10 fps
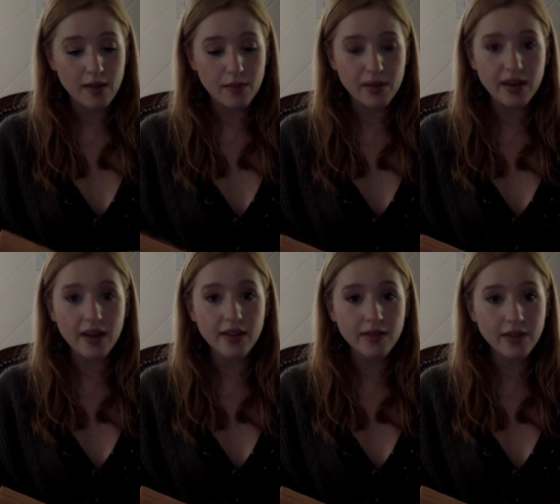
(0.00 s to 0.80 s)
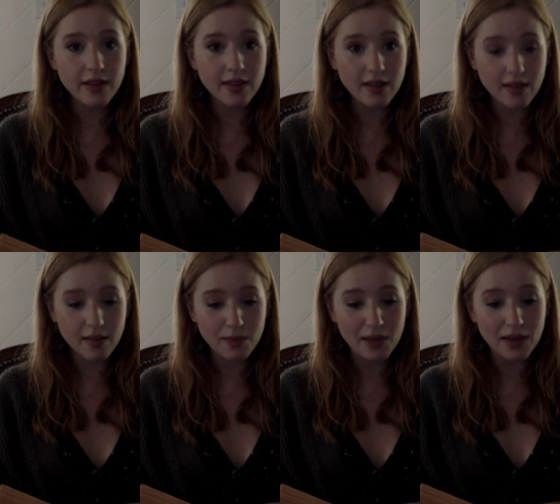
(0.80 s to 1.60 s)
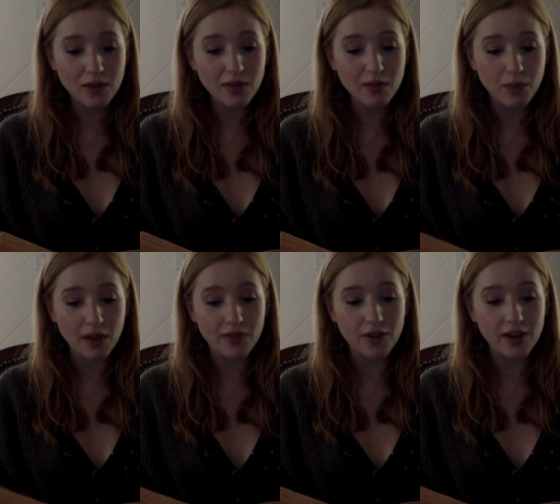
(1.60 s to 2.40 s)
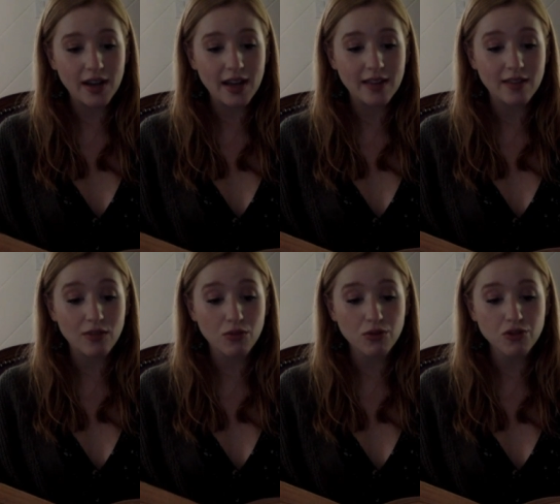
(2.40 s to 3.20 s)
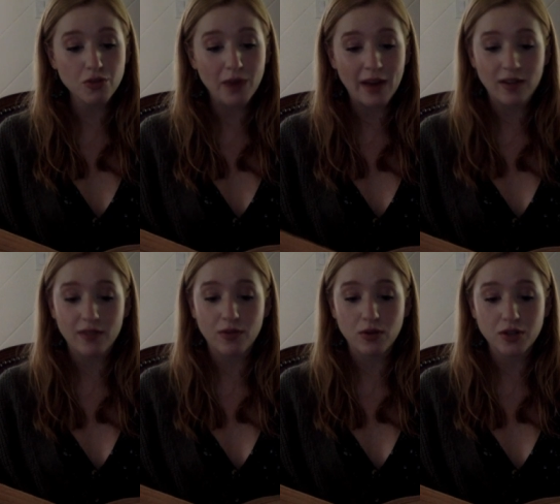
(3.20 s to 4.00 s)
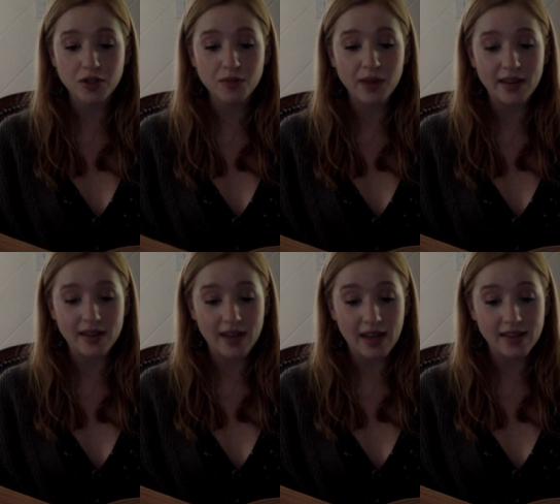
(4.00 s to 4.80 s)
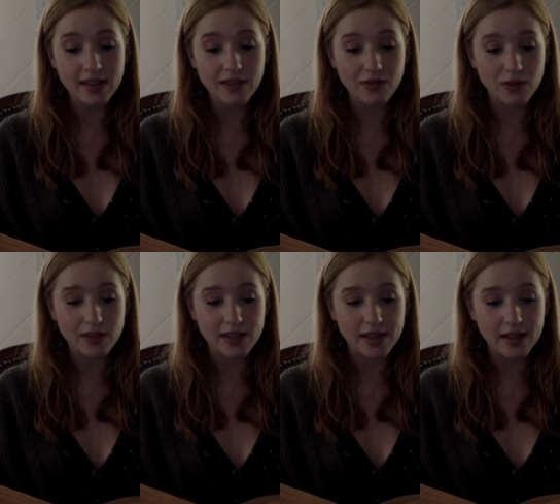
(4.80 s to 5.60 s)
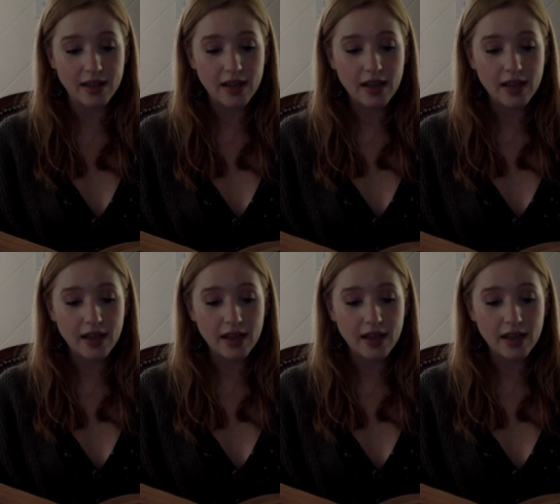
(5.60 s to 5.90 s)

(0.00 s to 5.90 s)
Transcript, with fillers: Because of his conspicuous bravery at this crucial battle of Horseshoe Bend in 1814,